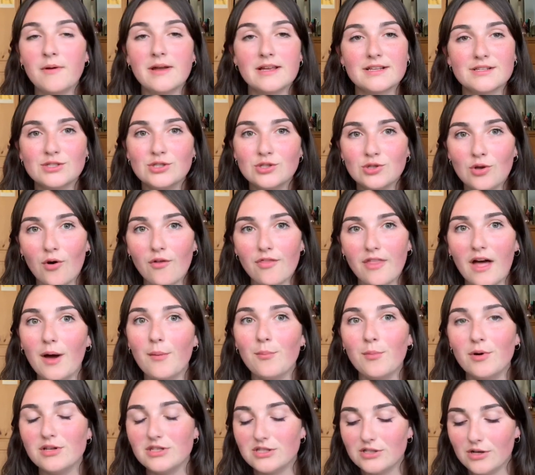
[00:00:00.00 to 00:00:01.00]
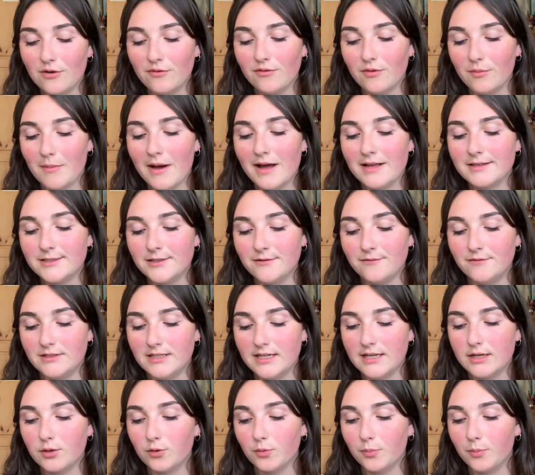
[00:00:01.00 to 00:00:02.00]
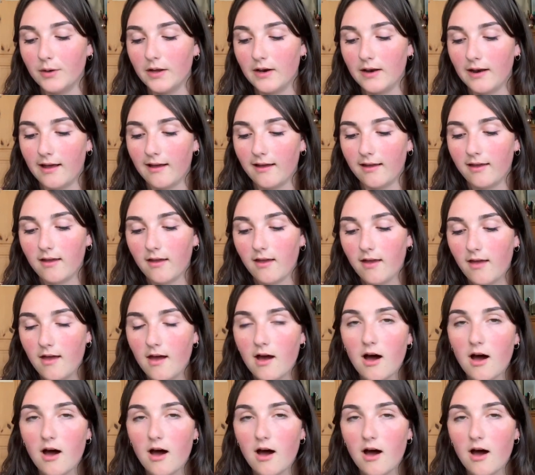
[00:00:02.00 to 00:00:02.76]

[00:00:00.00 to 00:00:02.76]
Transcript: it's not that much of a massive deal, but like